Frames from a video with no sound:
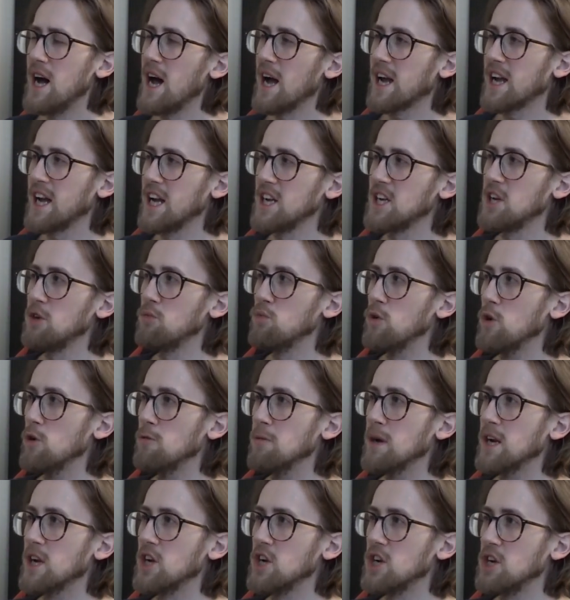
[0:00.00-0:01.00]
I guess she will
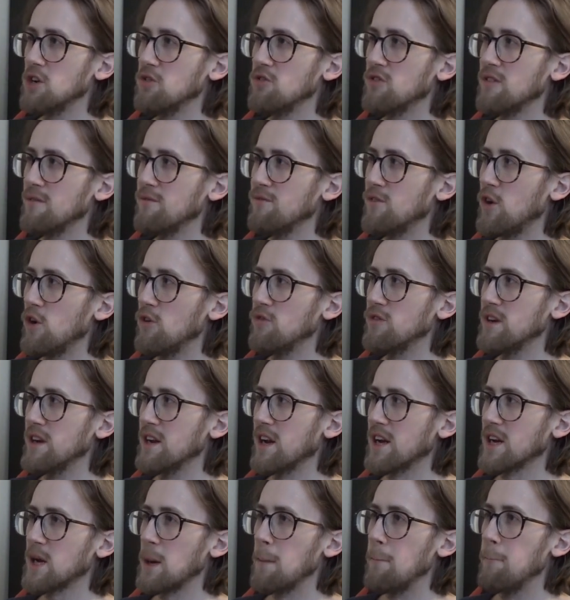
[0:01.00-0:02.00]
be, because she was involved
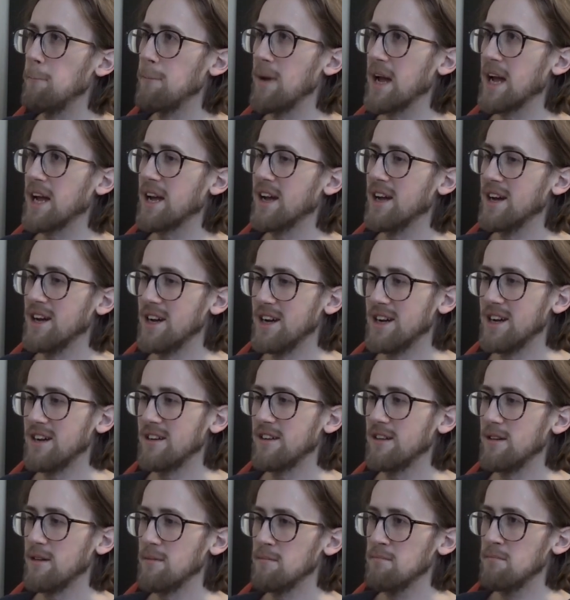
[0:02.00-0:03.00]
in like a big
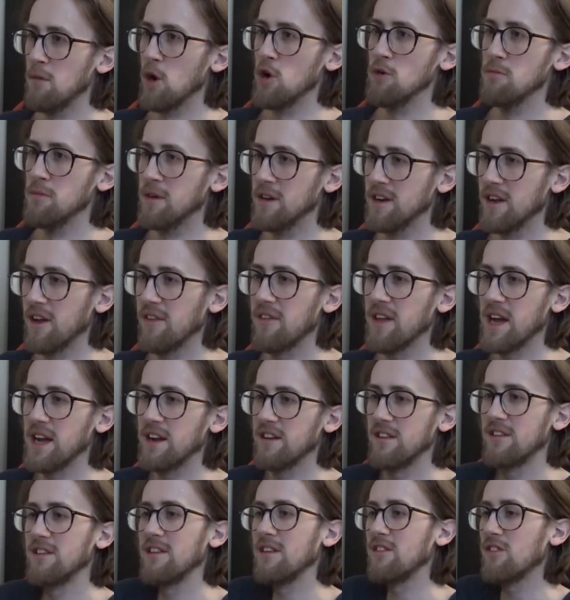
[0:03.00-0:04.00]
moment at the
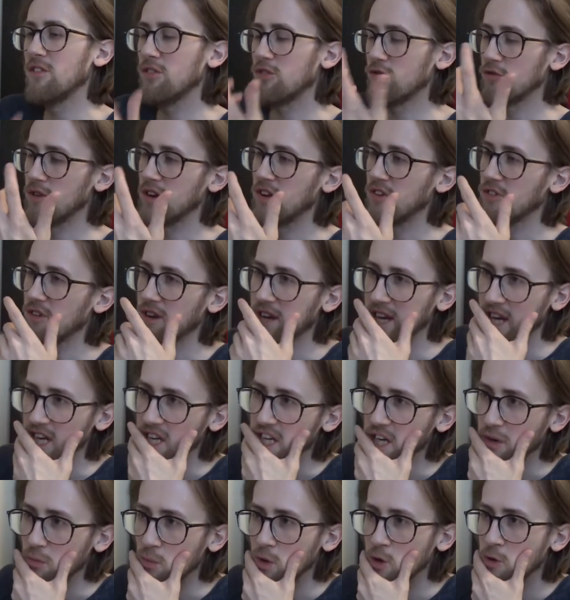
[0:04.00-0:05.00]
end of season 3, so I guess
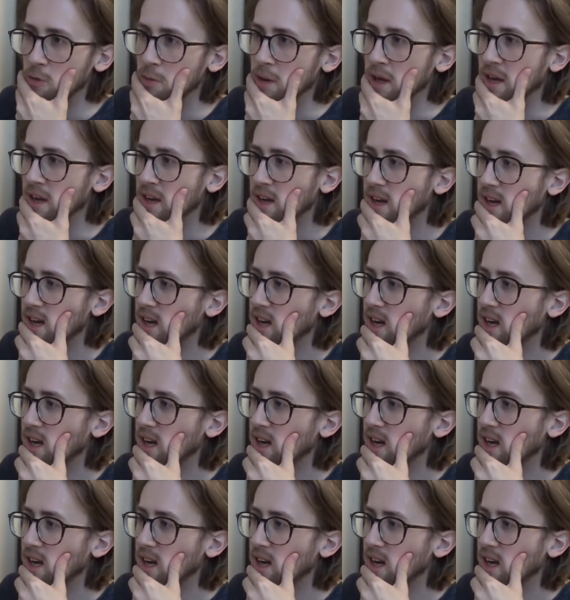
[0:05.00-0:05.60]
she will be.